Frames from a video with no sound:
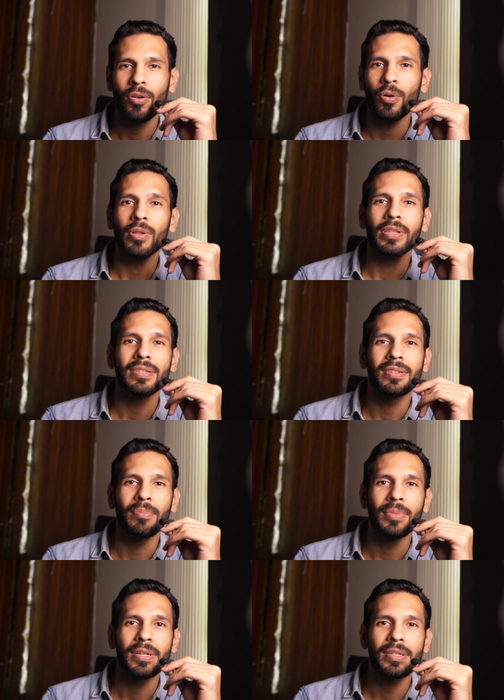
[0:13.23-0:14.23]
All these
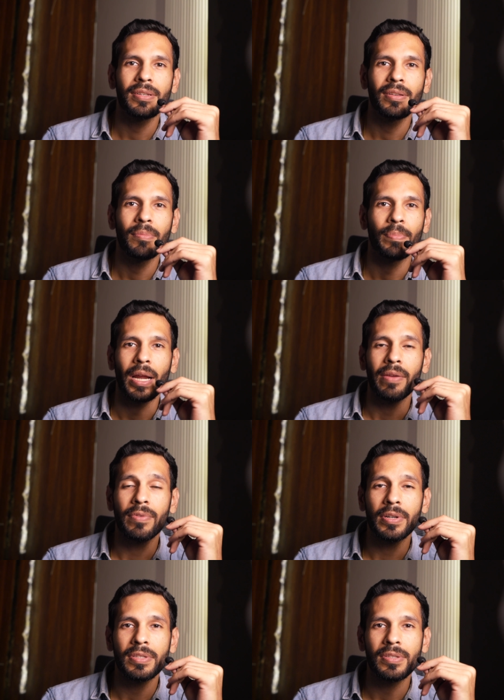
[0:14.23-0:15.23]
numbers, prime
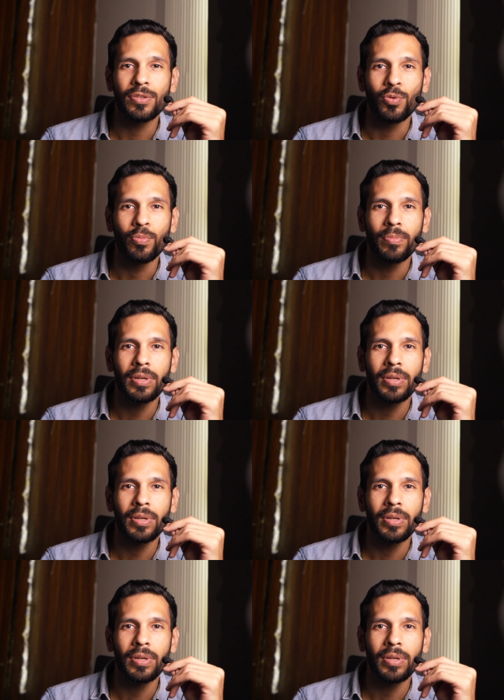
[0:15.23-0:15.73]
versus zoom.